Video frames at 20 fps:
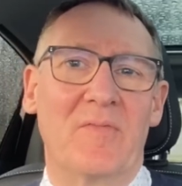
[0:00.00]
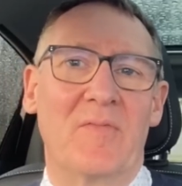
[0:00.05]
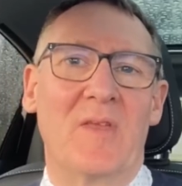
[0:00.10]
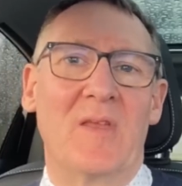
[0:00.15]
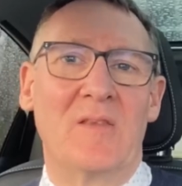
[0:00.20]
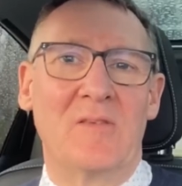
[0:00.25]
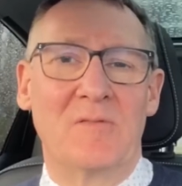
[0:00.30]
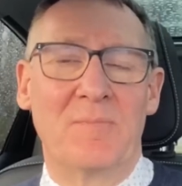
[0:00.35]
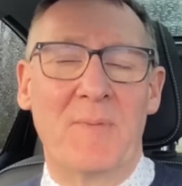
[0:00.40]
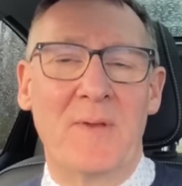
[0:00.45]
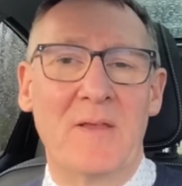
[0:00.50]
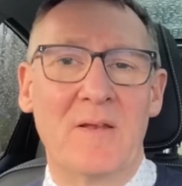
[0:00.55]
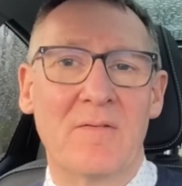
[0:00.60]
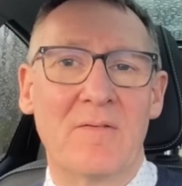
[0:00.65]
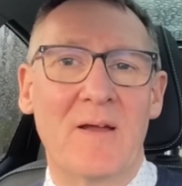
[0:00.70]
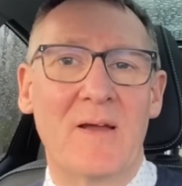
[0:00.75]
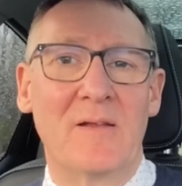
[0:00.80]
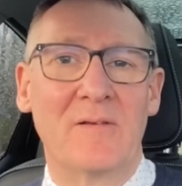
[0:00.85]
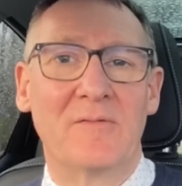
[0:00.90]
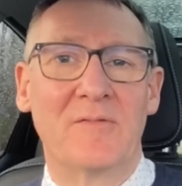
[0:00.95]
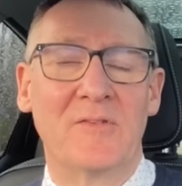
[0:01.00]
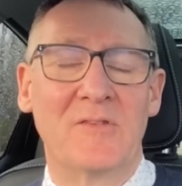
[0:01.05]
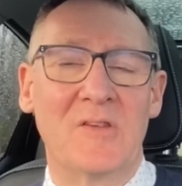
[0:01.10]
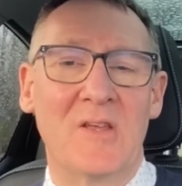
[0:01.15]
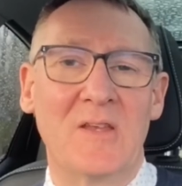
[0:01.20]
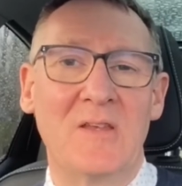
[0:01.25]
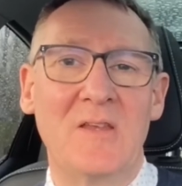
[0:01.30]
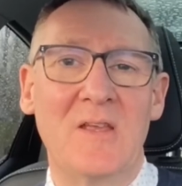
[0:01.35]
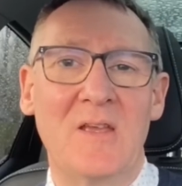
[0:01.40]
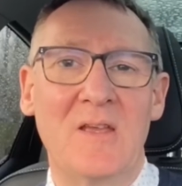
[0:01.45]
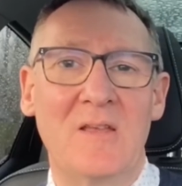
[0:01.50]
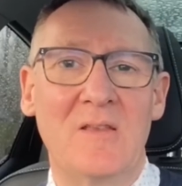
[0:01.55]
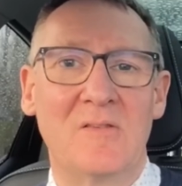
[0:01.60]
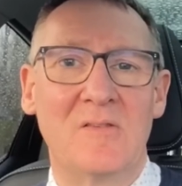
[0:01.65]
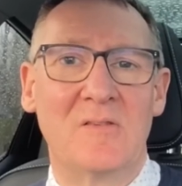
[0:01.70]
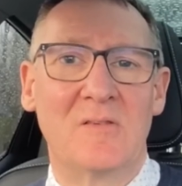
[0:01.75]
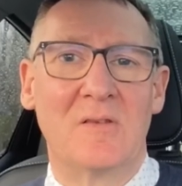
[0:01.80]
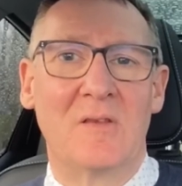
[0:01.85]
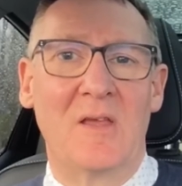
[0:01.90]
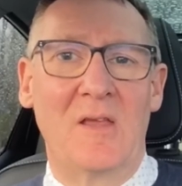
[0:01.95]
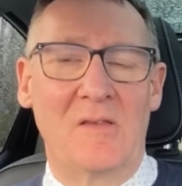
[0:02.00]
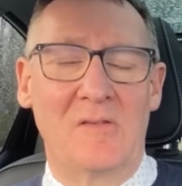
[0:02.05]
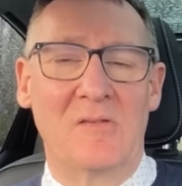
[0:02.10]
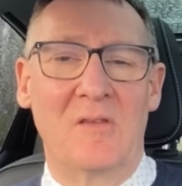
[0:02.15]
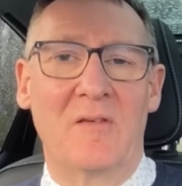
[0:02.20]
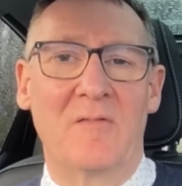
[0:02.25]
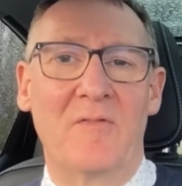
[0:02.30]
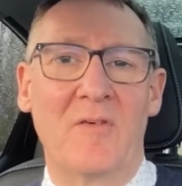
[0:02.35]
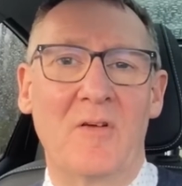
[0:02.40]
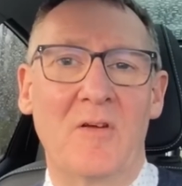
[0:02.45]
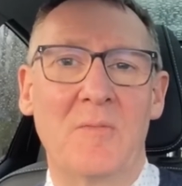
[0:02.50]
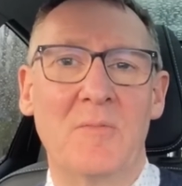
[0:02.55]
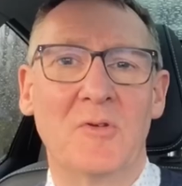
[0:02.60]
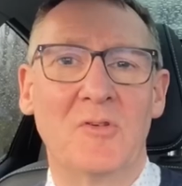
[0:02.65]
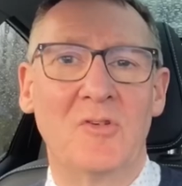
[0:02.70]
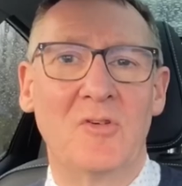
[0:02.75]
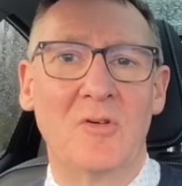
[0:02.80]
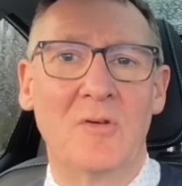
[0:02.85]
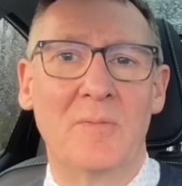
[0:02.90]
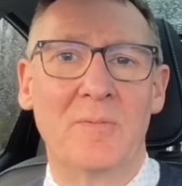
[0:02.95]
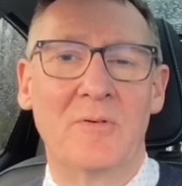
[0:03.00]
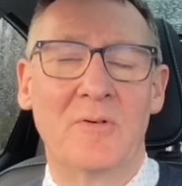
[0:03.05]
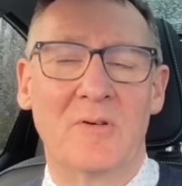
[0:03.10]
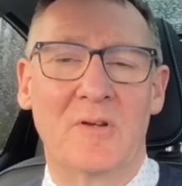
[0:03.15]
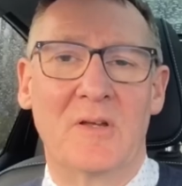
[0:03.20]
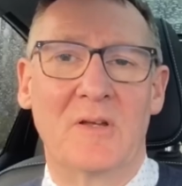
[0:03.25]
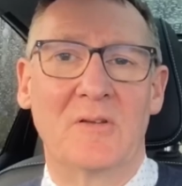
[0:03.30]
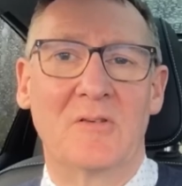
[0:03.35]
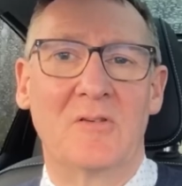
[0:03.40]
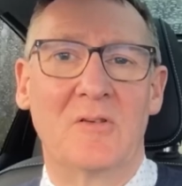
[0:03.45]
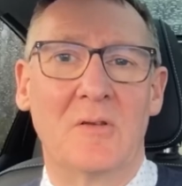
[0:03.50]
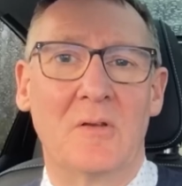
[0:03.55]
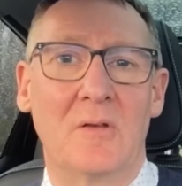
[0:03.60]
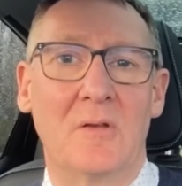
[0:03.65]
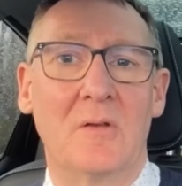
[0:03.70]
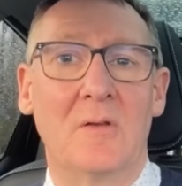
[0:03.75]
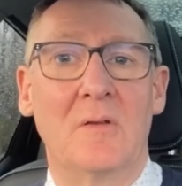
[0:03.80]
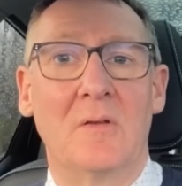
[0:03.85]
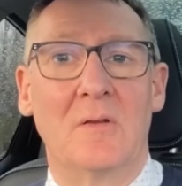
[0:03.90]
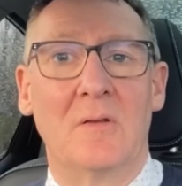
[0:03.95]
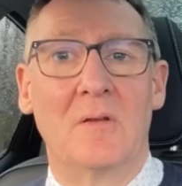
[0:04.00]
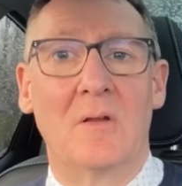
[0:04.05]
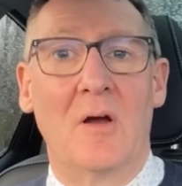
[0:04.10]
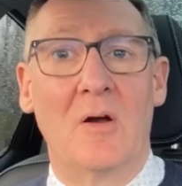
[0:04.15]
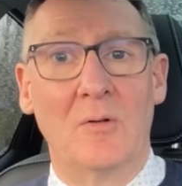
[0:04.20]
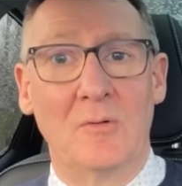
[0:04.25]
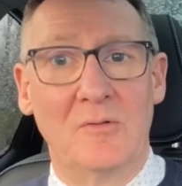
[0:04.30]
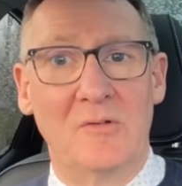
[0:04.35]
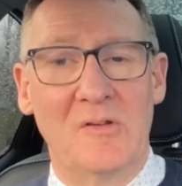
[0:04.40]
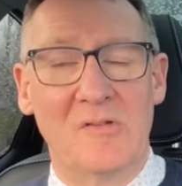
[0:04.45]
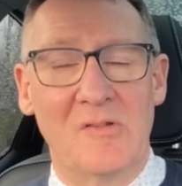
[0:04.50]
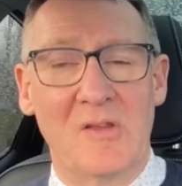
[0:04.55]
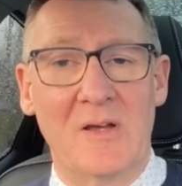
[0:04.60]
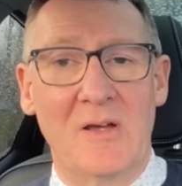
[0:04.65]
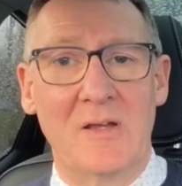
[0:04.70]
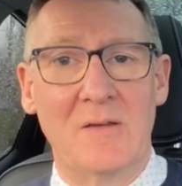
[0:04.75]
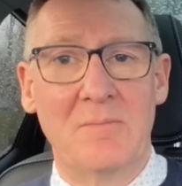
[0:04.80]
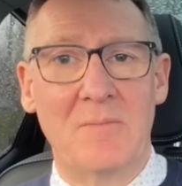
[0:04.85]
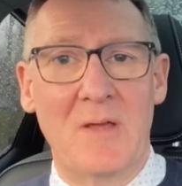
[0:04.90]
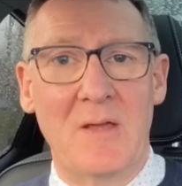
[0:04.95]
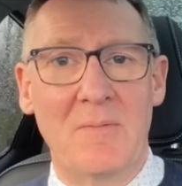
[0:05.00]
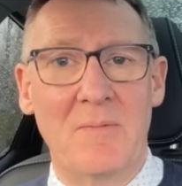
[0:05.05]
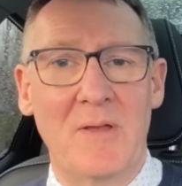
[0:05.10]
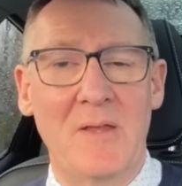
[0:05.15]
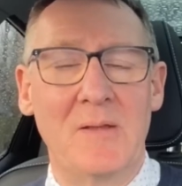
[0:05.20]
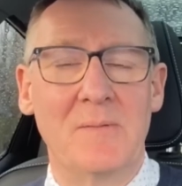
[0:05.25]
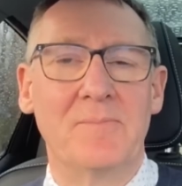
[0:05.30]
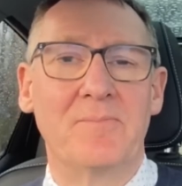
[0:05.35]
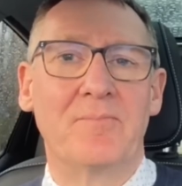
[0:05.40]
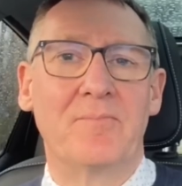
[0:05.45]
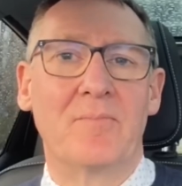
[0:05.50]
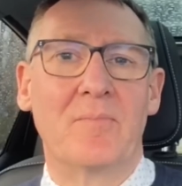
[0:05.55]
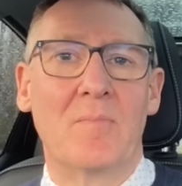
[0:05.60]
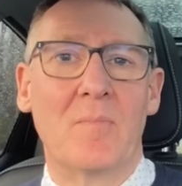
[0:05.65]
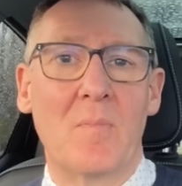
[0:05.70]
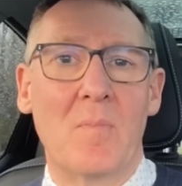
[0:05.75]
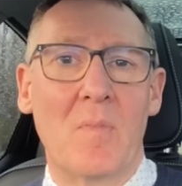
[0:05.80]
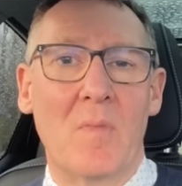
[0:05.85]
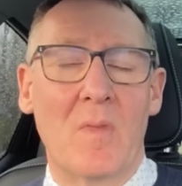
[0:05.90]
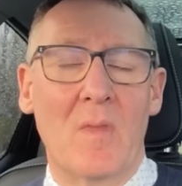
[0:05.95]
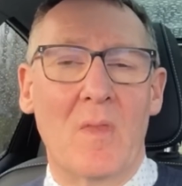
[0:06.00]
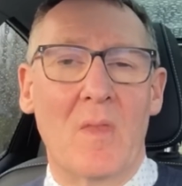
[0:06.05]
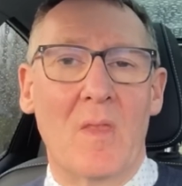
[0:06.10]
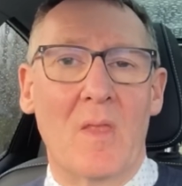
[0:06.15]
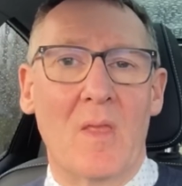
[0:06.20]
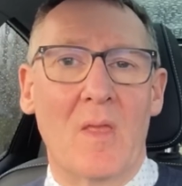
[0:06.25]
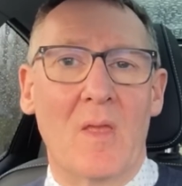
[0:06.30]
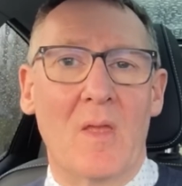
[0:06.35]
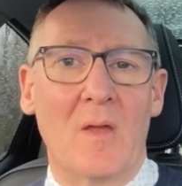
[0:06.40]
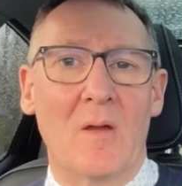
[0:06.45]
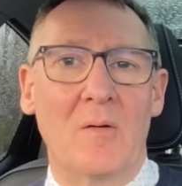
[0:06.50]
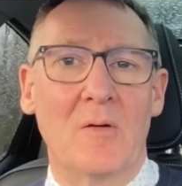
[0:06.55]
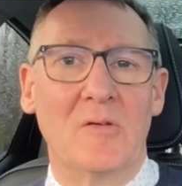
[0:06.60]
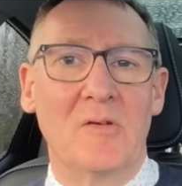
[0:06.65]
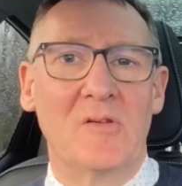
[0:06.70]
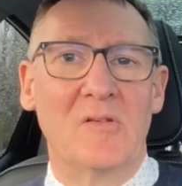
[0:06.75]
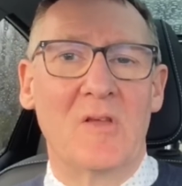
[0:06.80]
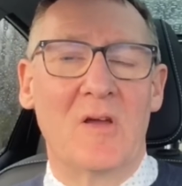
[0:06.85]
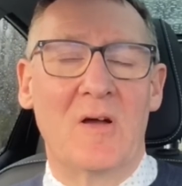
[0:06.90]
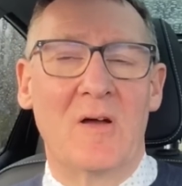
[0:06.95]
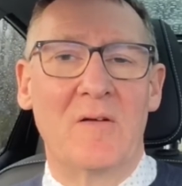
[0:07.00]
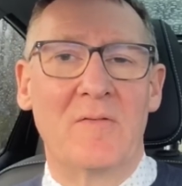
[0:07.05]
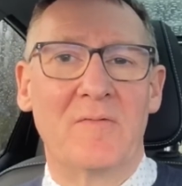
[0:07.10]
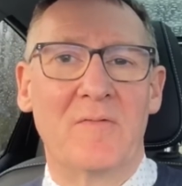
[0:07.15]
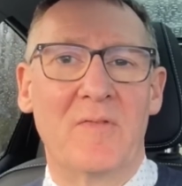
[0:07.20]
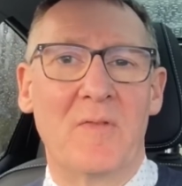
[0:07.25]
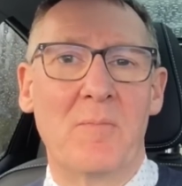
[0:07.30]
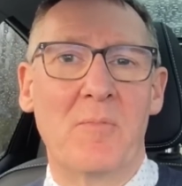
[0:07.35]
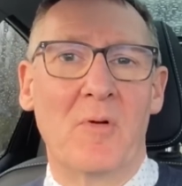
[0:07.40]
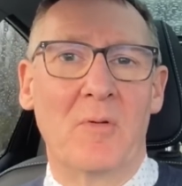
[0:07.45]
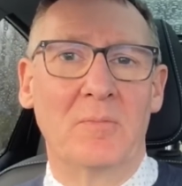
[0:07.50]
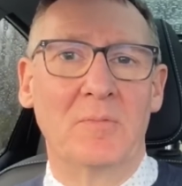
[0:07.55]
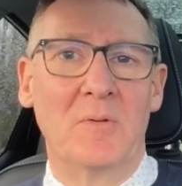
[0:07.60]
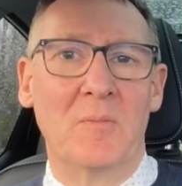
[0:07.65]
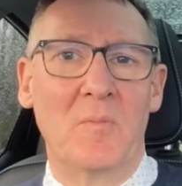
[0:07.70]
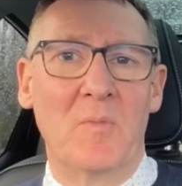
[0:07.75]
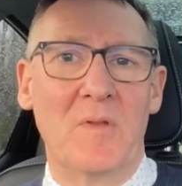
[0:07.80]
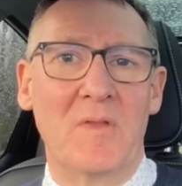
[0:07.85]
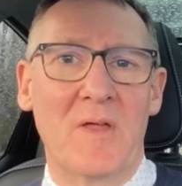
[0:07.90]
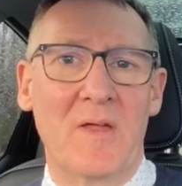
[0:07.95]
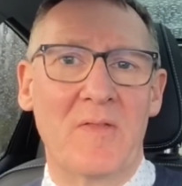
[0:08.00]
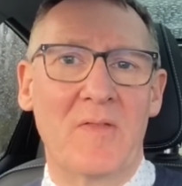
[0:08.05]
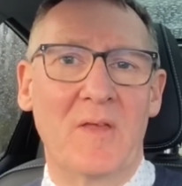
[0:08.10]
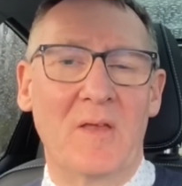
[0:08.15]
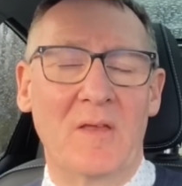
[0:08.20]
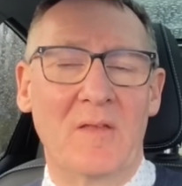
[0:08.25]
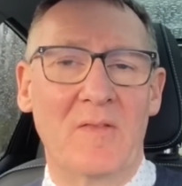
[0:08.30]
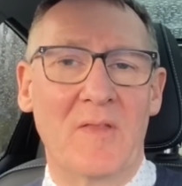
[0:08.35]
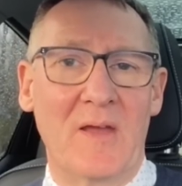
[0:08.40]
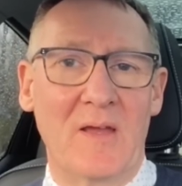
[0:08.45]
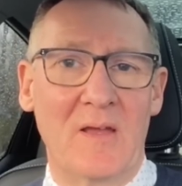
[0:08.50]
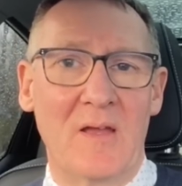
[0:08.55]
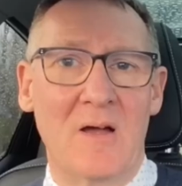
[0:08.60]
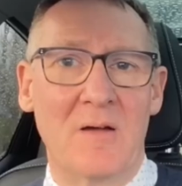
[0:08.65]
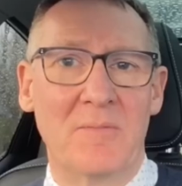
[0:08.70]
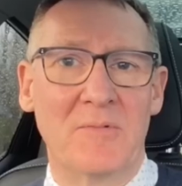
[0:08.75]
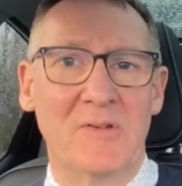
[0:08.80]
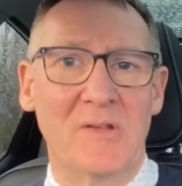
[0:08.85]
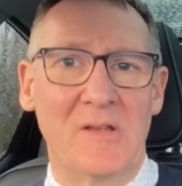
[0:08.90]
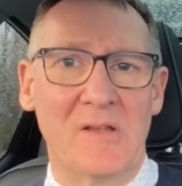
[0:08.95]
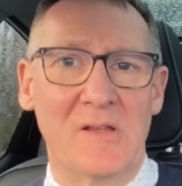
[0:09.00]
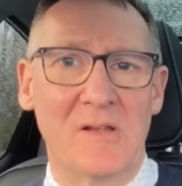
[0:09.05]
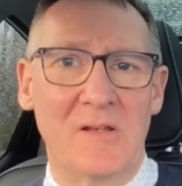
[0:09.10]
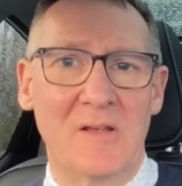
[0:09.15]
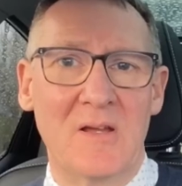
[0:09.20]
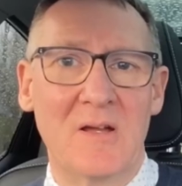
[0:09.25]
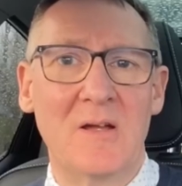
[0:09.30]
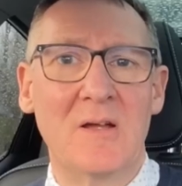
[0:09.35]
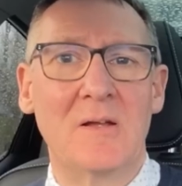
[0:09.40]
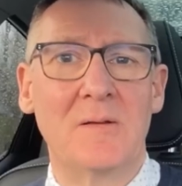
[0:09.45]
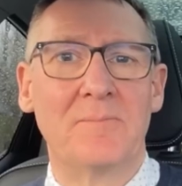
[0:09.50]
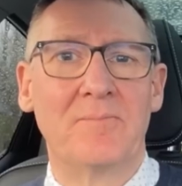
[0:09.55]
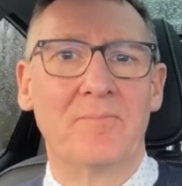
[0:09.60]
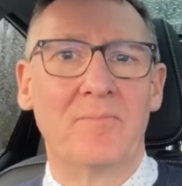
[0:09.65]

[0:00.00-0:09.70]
It's been around for 10 years. It's a very mature product. Old design, maybe, which is half the problem with, I think, that particular car.